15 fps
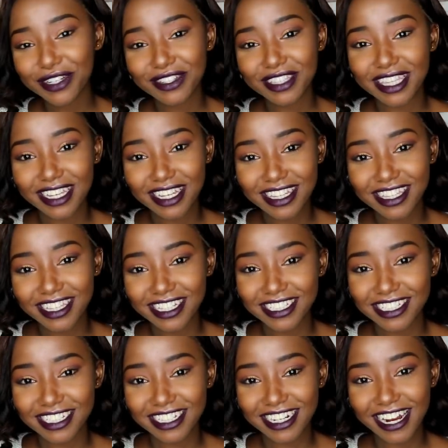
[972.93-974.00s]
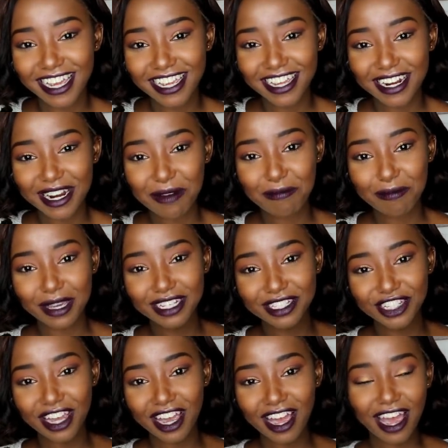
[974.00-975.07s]
you think this? As in, like, in a
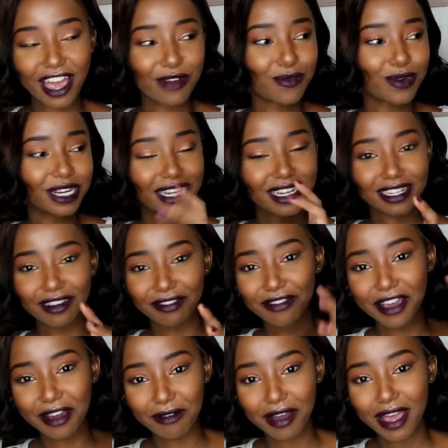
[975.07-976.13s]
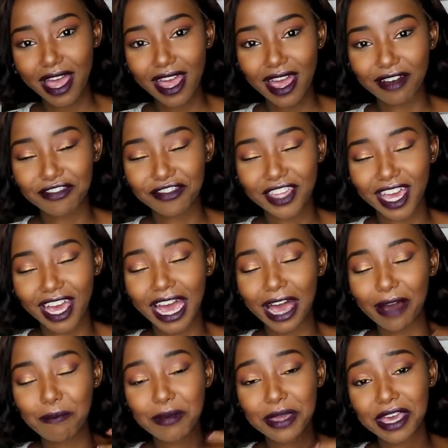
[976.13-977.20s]
picture I wouldn't appear
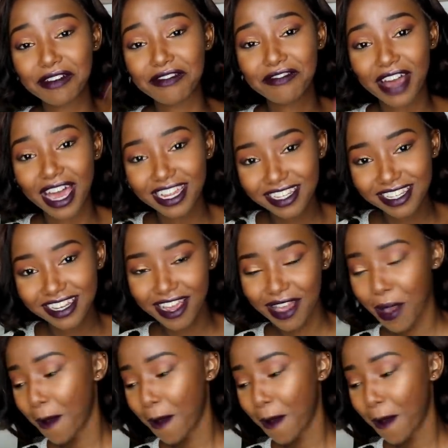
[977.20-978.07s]
fat,